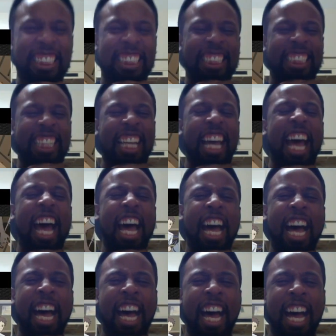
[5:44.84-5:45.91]

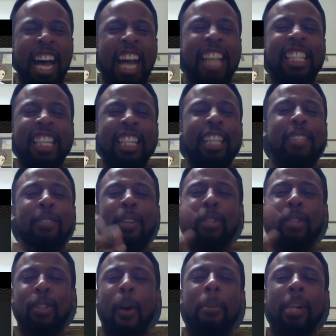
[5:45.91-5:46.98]
I see this dude's
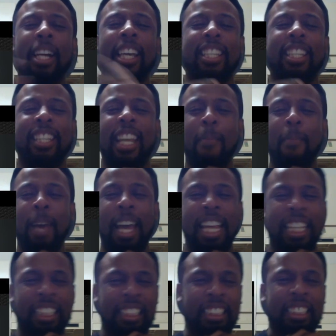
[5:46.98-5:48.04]
on Blaze anime.
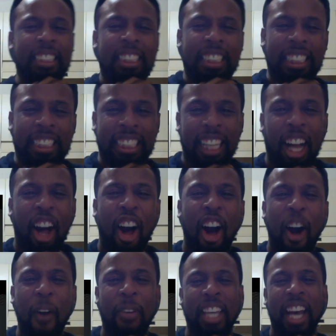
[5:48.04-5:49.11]

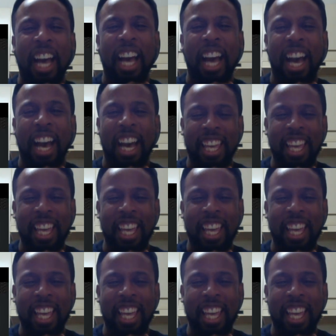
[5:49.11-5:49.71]
Oh, God!